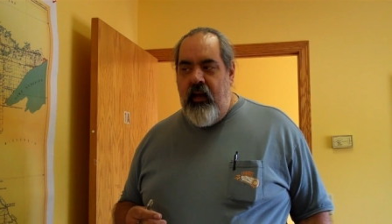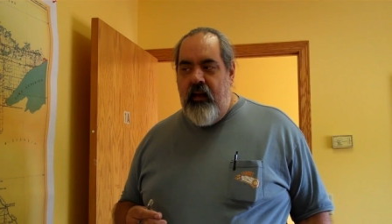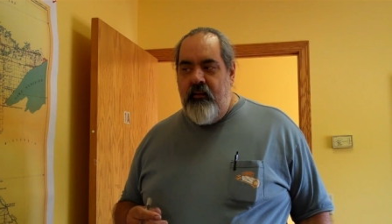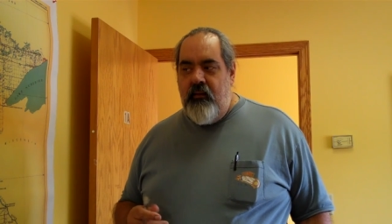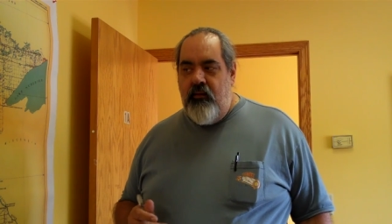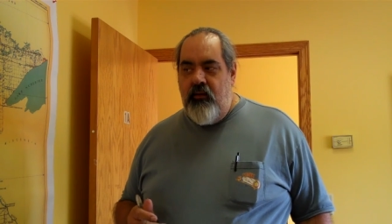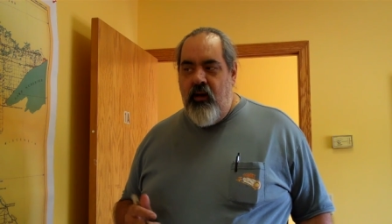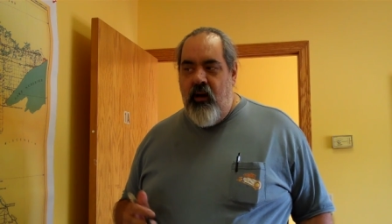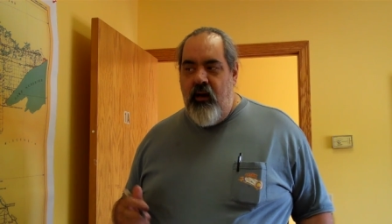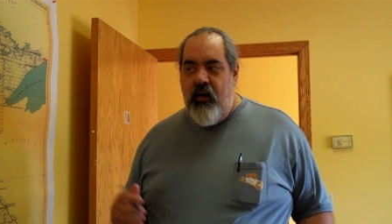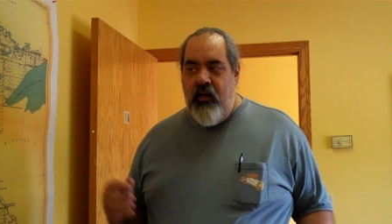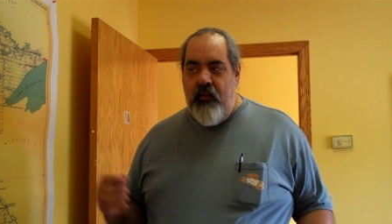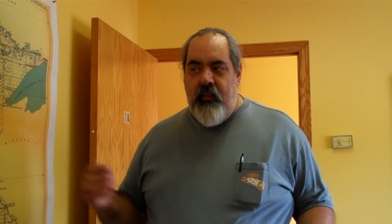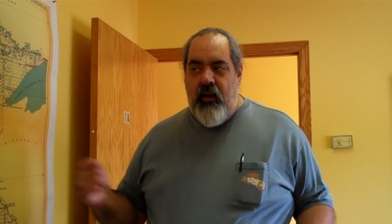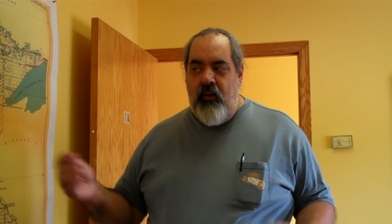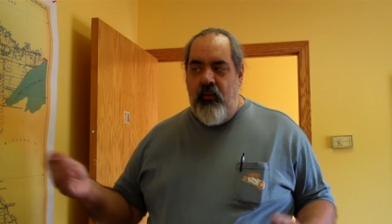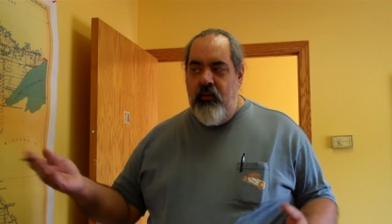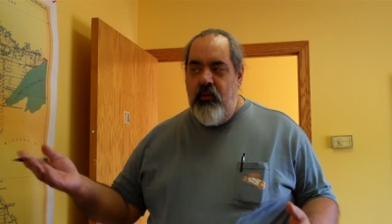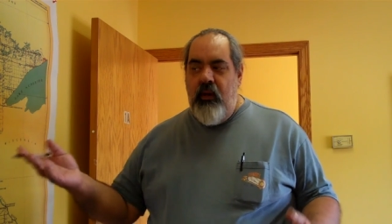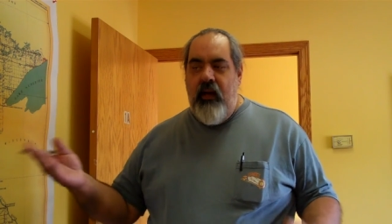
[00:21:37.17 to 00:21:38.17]
And they're
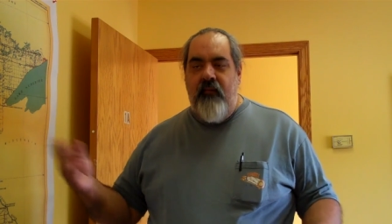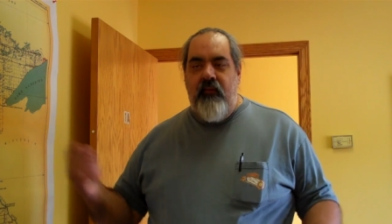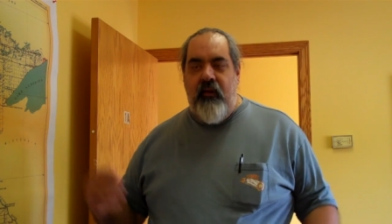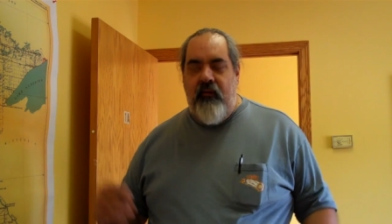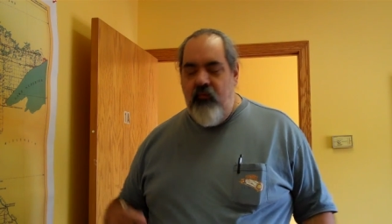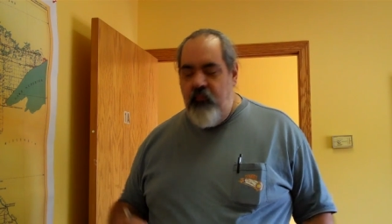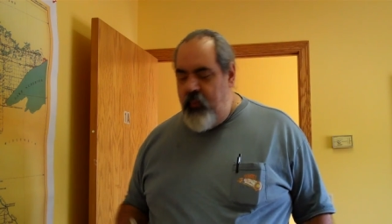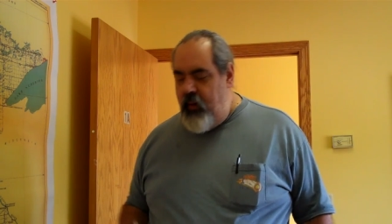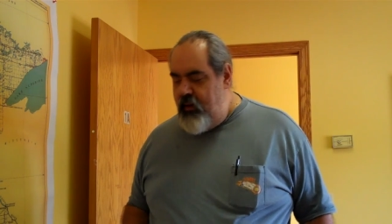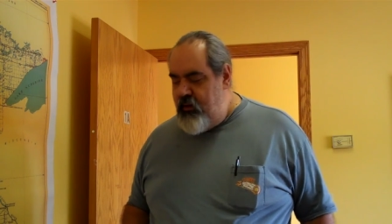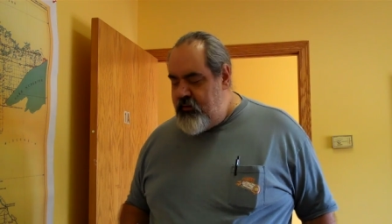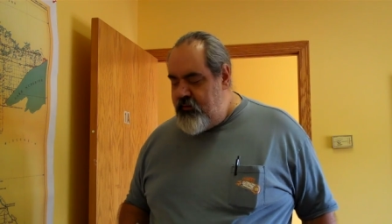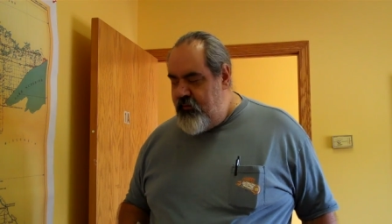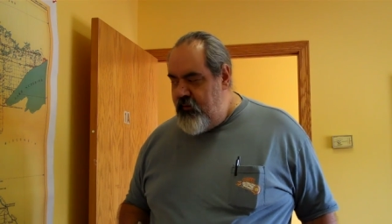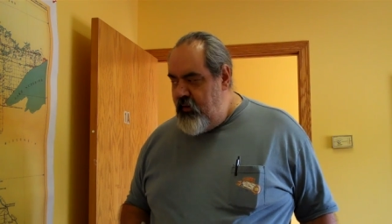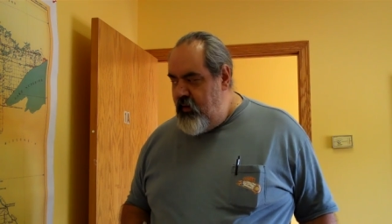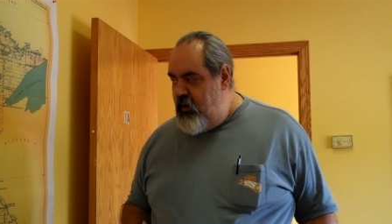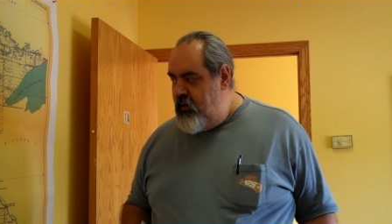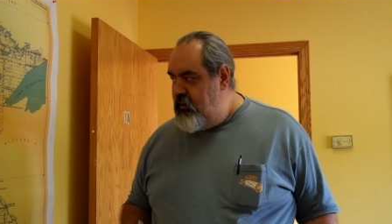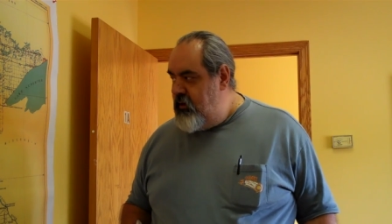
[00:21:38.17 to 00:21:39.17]
talking about, well, you haven't even paid us
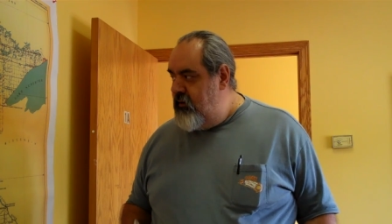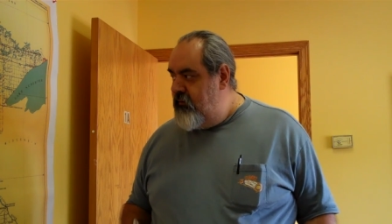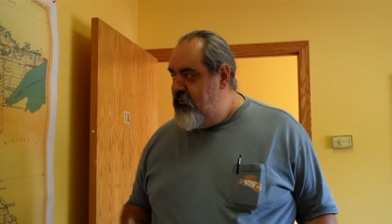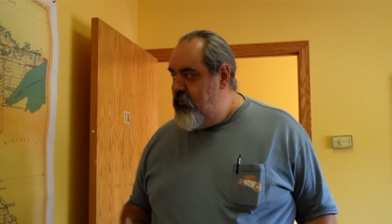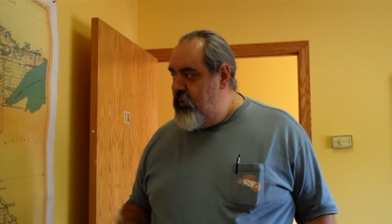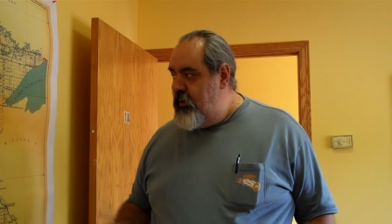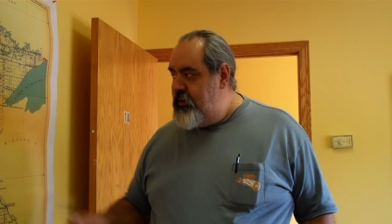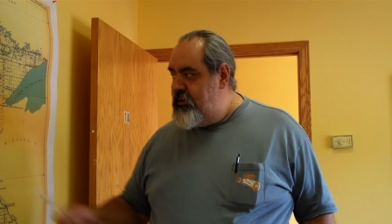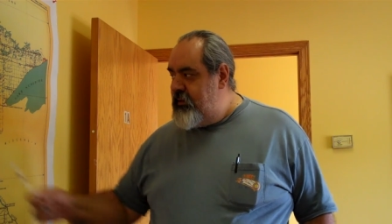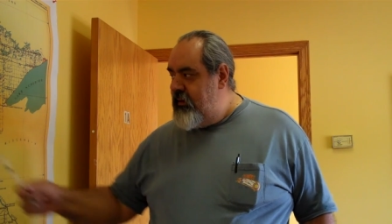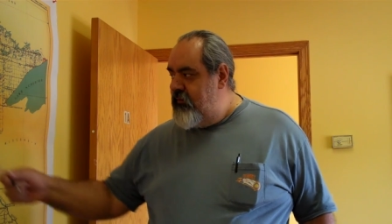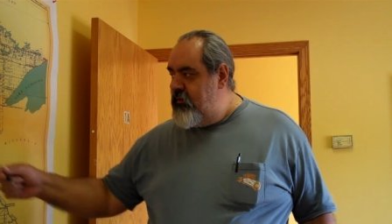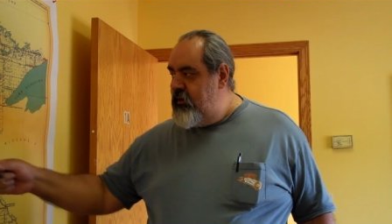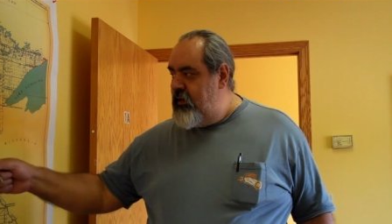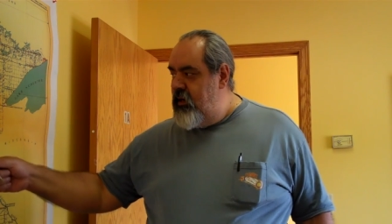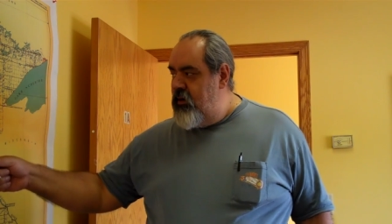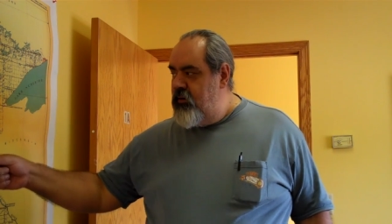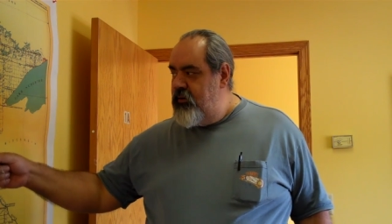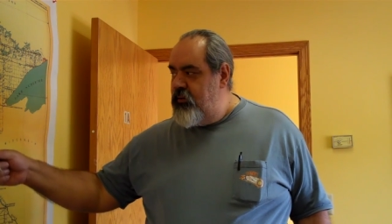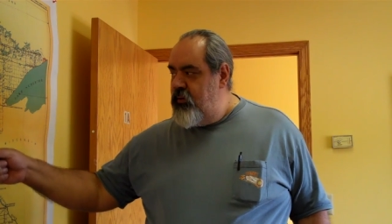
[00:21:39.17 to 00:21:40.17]
for the
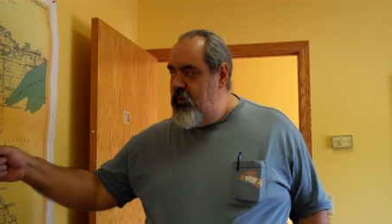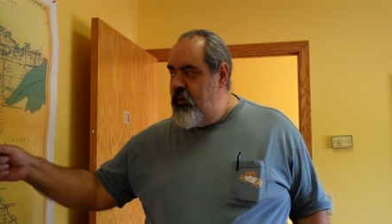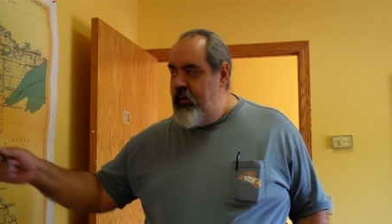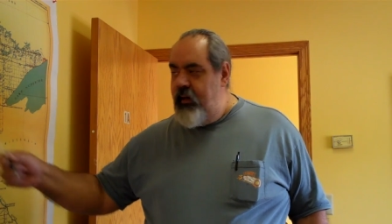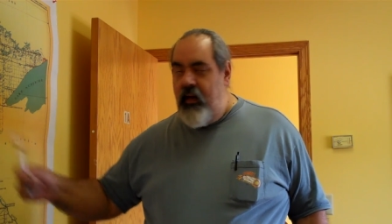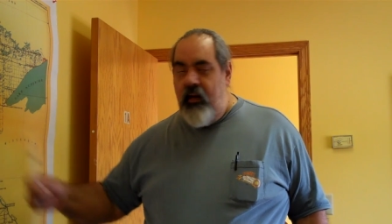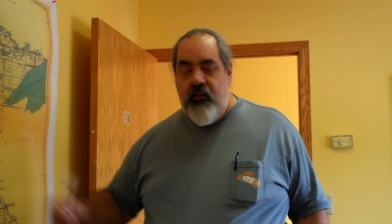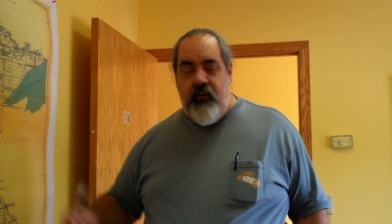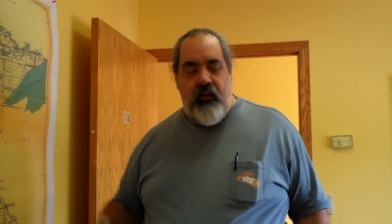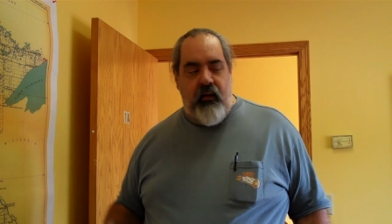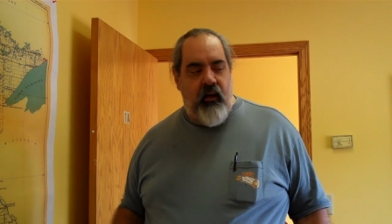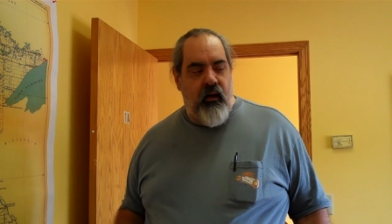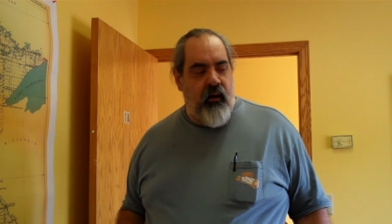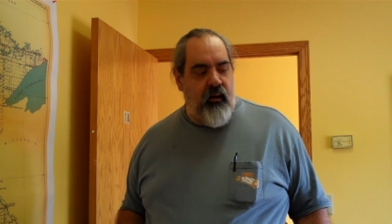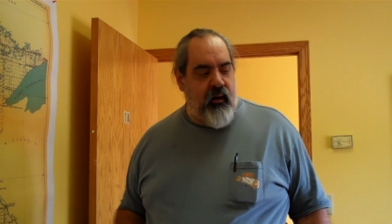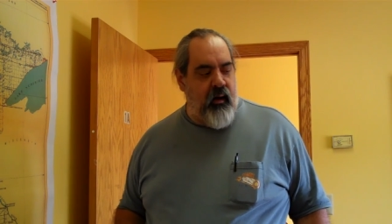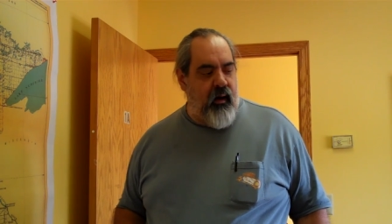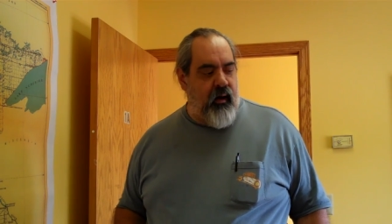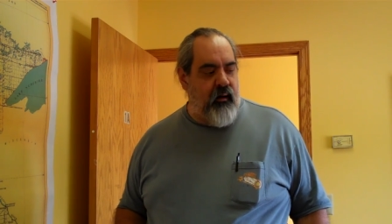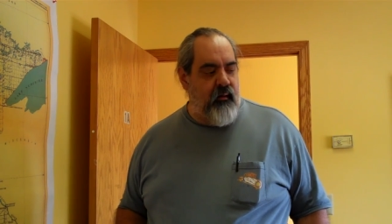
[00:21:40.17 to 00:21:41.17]
1847 territory down
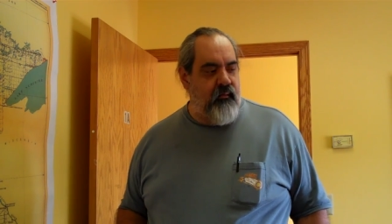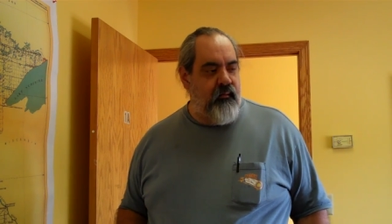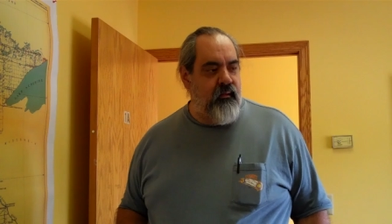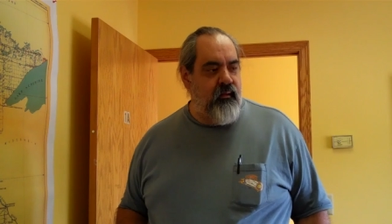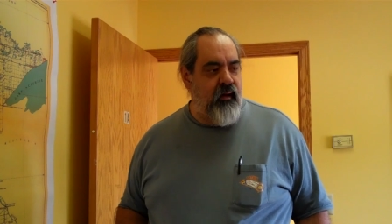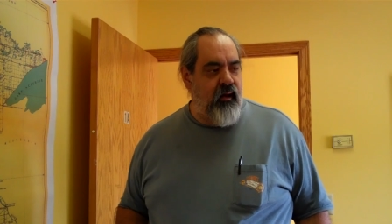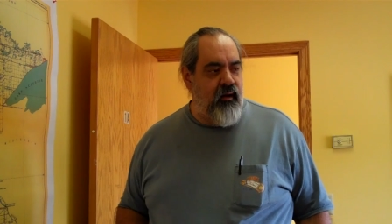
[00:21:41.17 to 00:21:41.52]
here yet.